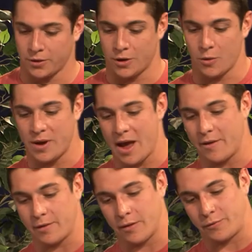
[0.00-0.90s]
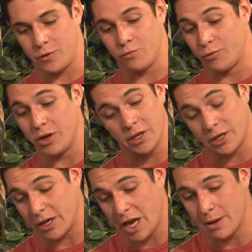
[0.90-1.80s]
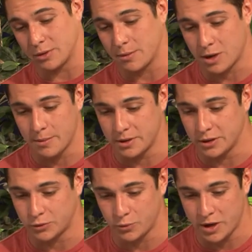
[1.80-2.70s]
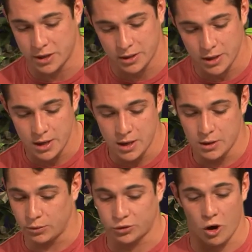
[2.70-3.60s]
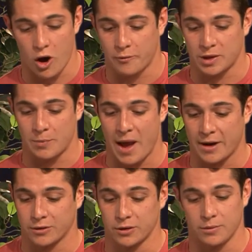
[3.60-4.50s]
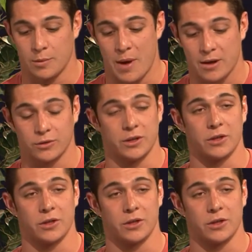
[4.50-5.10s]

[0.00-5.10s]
You know, we have a few really good games upcoming this week. We'll start off with the Bengals and the